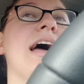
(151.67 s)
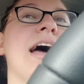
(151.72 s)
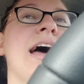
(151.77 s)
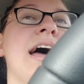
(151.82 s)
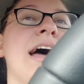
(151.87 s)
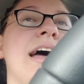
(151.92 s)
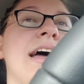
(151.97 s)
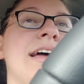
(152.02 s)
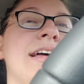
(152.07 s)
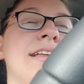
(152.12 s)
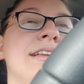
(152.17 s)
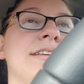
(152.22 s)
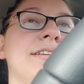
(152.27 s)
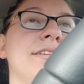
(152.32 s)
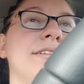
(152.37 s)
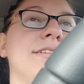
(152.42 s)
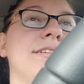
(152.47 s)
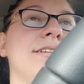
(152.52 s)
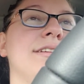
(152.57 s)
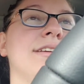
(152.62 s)
And
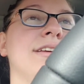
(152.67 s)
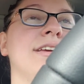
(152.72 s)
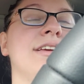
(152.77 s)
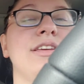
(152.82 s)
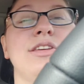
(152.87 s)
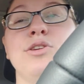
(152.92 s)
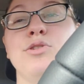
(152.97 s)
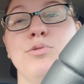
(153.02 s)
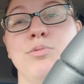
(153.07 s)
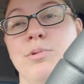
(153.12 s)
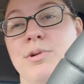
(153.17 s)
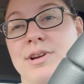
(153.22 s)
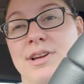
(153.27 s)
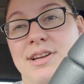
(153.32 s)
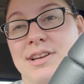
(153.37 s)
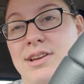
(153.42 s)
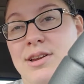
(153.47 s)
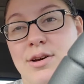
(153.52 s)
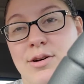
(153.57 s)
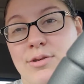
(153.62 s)
you
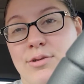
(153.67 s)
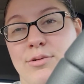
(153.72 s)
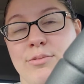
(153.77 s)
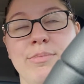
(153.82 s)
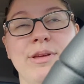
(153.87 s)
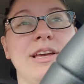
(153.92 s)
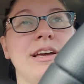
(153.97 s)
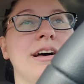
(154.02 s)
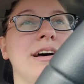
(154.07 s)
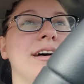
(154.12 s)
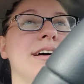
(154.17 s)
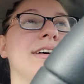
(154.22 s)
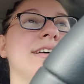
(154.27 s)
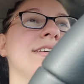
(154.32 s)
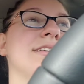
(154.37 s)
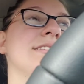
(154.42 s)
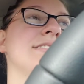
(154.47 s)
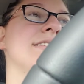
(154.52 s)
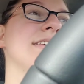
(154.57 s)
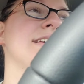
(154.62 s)
wouldn't know
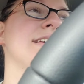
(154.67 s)
because